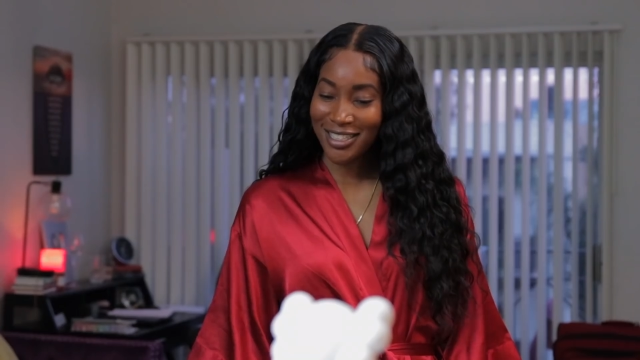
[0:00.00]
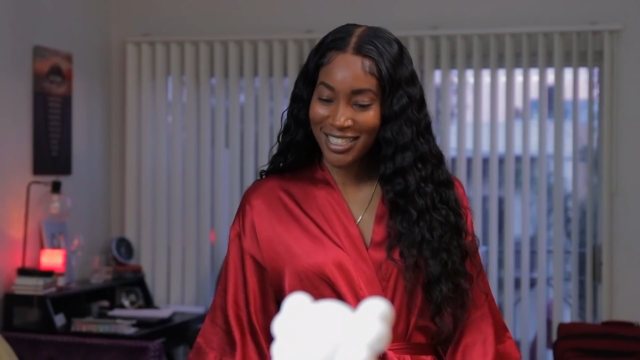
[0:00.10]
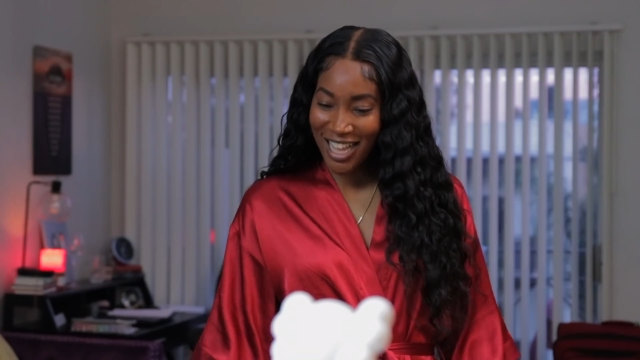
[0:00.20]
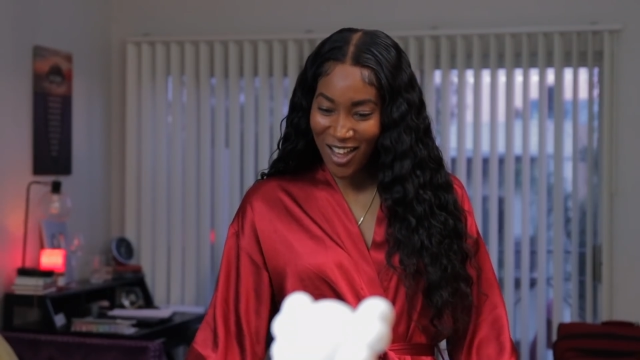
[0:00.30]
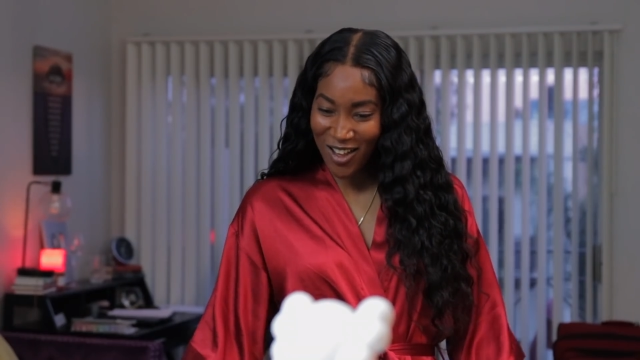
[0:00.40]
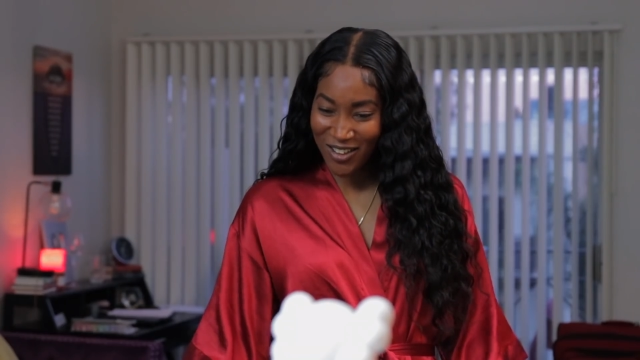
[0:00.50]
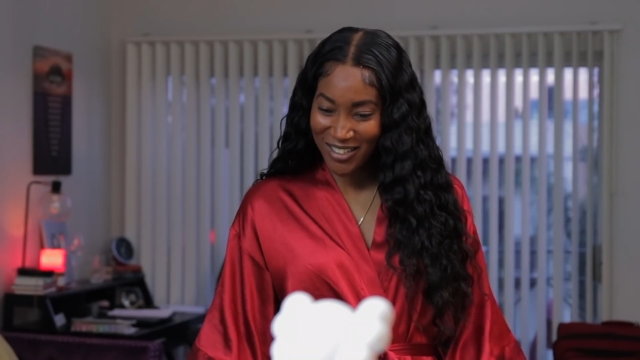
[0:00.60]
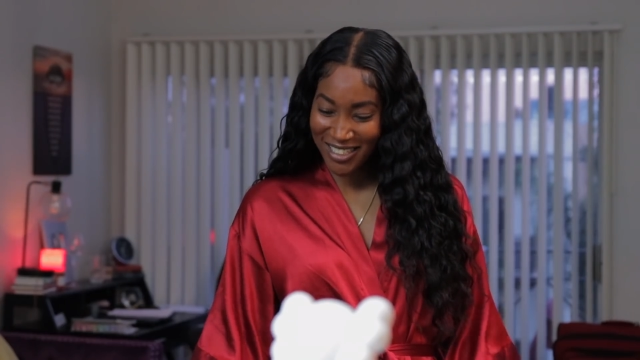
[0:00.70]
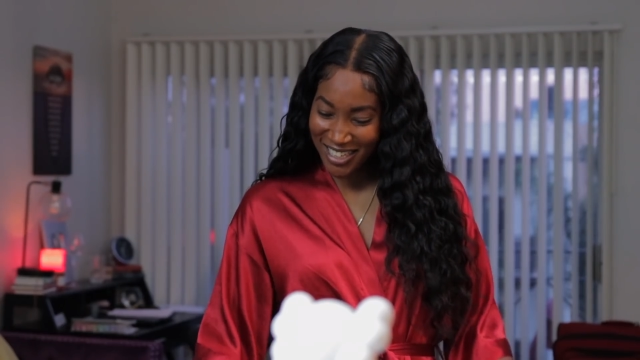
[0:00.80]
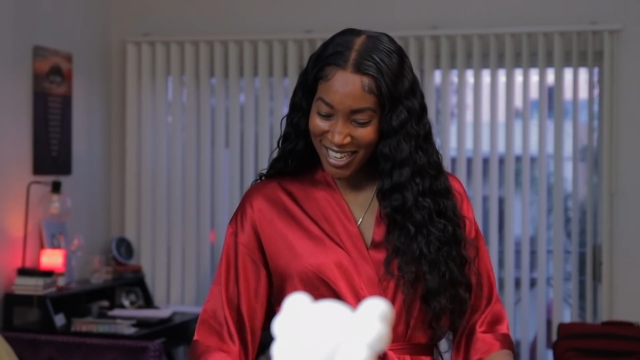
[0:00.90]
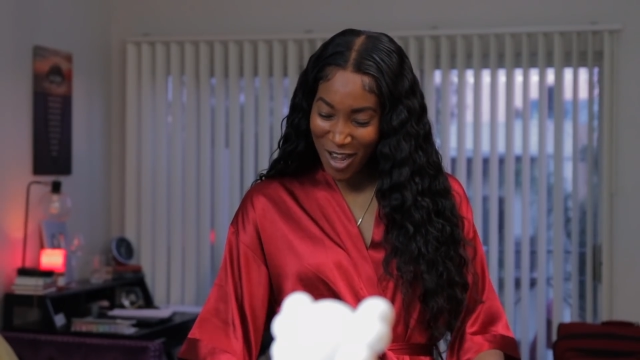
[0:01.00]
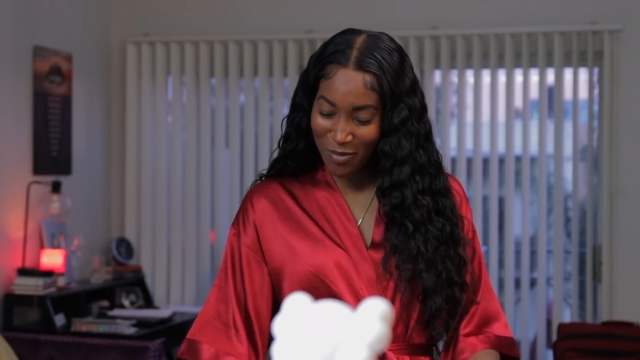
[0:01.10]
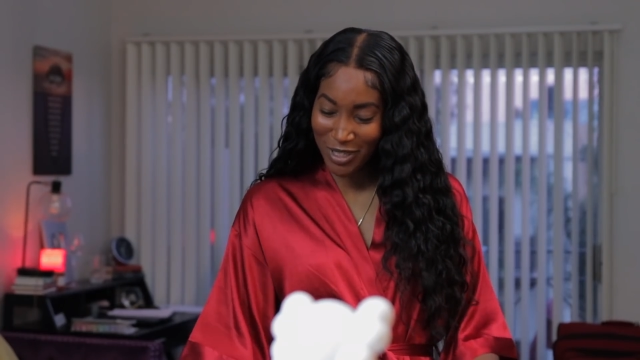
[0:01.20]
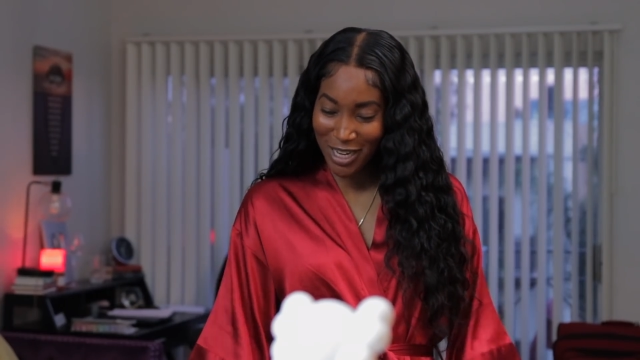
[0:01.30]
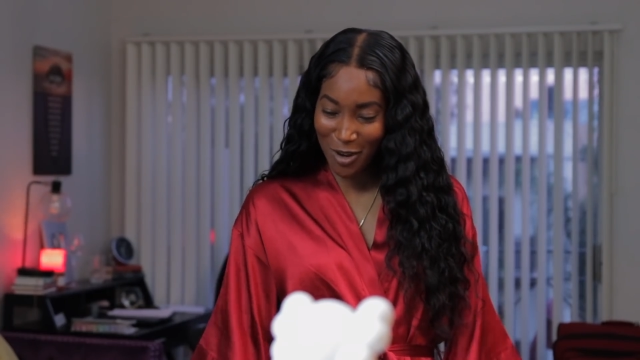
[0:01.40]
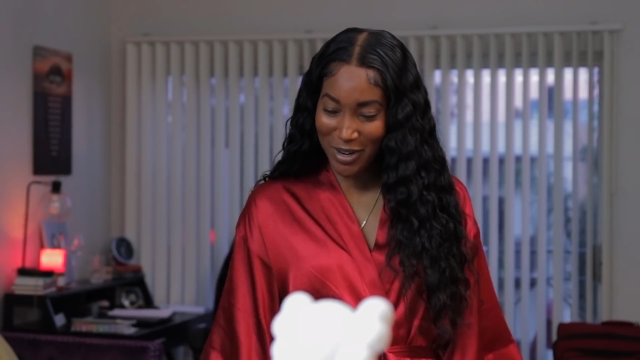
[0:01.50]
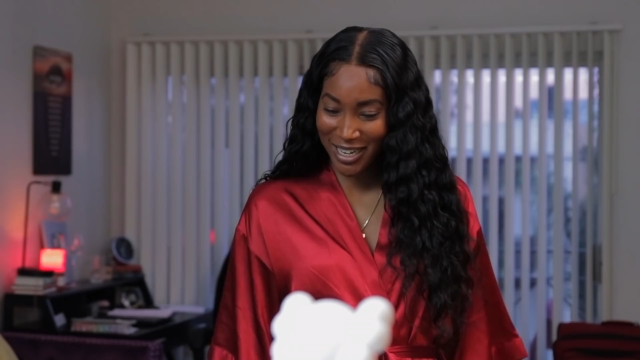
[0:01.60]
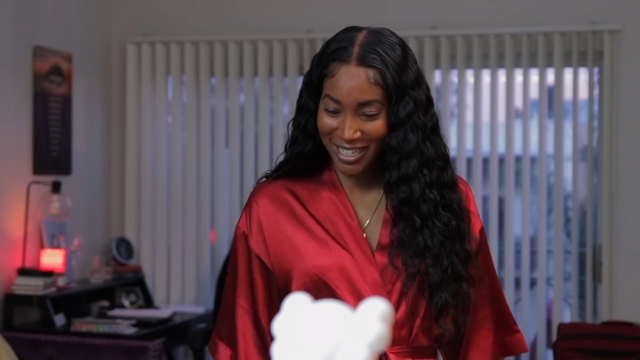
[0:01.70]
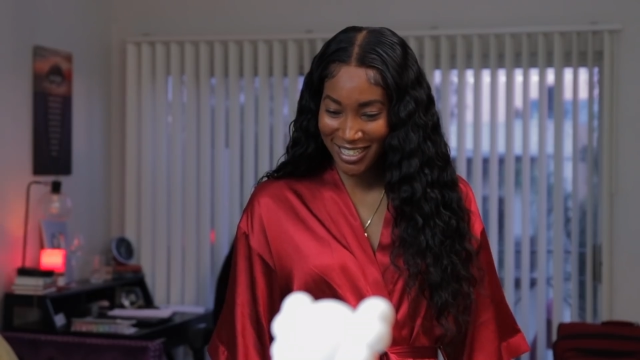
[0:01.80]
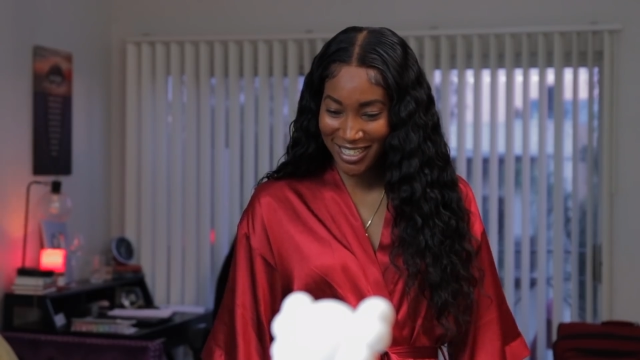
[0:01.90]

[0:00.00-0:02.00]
So, you need help with your homework?